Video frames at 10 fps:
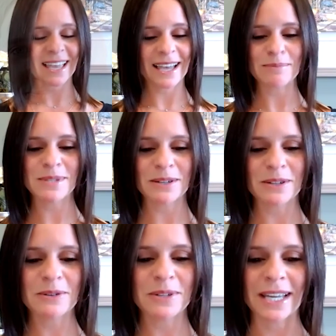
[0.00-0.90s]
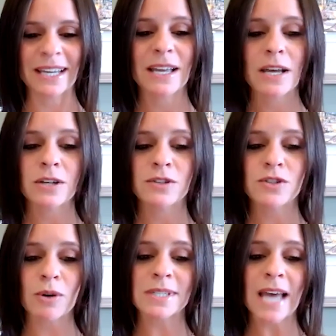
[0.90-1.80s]
Absolutely.
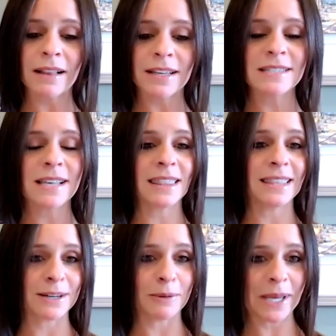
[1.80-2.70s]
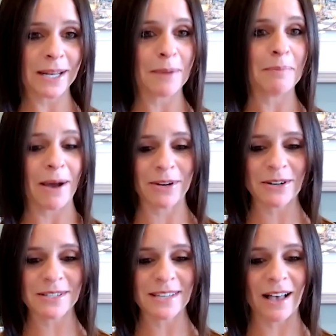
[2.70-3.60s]
So, tell us a little bit about
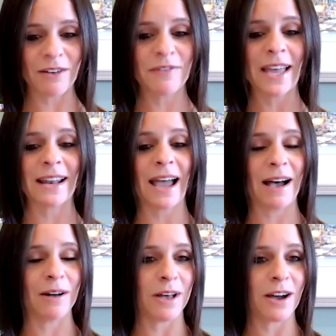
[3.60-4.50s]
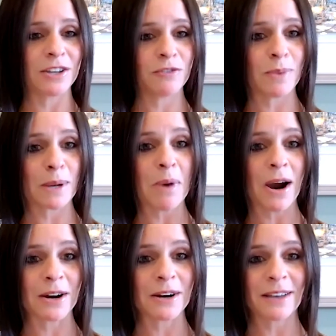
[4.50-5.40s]
yourself and how long you've been
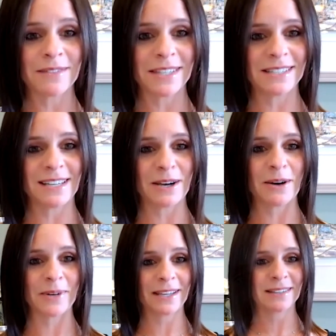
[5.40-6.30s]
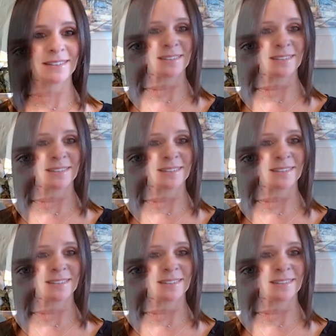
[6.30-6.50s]
part of the DOE.